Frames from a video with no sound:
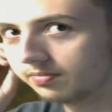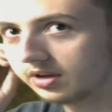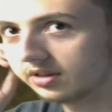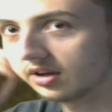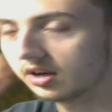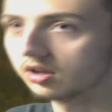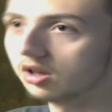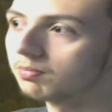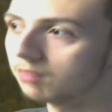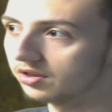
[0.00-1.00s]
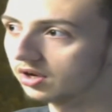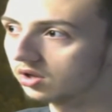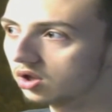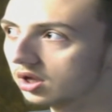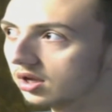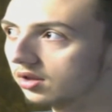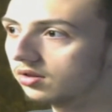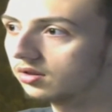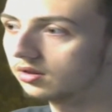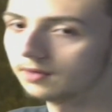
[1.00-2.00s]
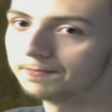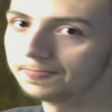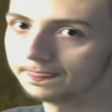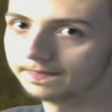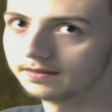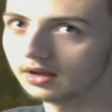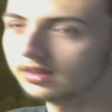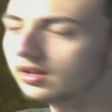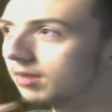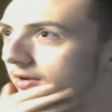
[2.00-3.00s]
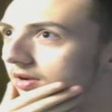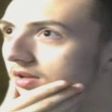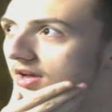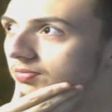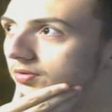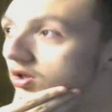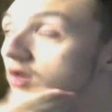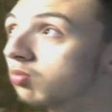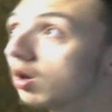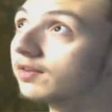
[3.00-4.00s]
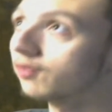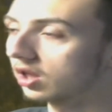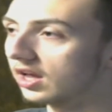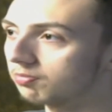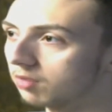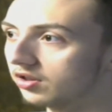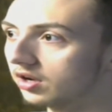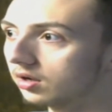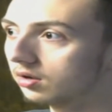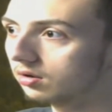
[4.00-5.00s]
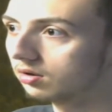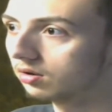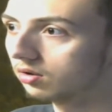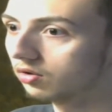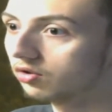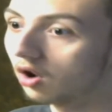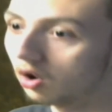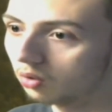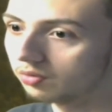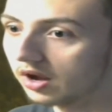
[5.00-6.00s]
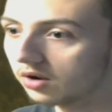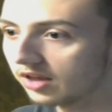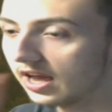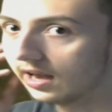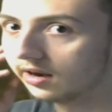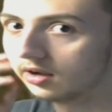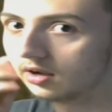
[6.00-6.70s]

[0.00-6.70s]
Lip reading: It's like a club president. She's, I think it may be she's running for class president. So there's that.